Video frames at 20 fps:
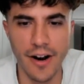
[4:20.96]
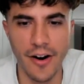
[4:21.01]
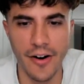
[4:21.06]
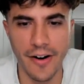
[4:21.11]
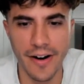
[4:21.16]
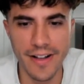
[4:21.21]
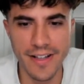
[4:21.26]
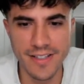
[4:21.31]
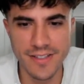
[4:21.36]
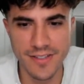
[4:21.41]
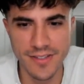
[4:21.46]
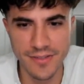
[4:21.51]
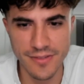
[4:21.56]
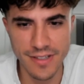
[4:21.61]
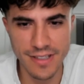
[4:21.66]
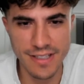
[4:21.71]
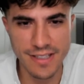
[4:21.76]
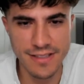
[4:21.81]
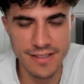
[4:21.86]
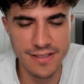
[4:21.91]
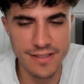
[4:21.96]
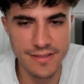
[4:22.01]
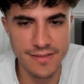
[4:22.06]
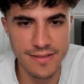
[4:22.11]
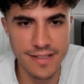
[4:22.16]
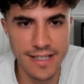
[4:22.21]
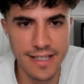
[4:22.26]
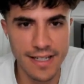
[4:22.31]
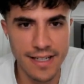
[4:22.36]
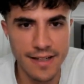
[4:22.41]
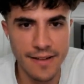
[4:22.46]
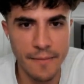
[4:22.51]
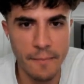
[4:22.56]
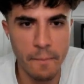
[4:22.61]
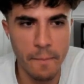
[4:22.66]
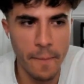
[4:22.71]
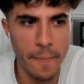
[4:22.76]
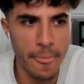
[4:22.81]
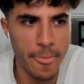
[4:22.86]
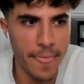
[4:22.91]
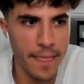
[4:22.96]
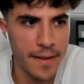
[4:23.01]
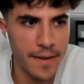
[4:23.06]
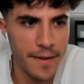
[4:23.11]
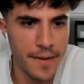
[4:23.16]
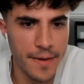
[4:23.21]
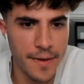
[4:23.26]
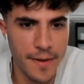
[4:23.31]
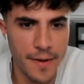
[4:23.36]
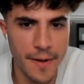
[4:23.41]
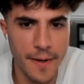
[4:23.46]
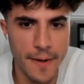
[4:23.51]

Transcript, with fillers: all right. Let's do it. Let's do it. Okay.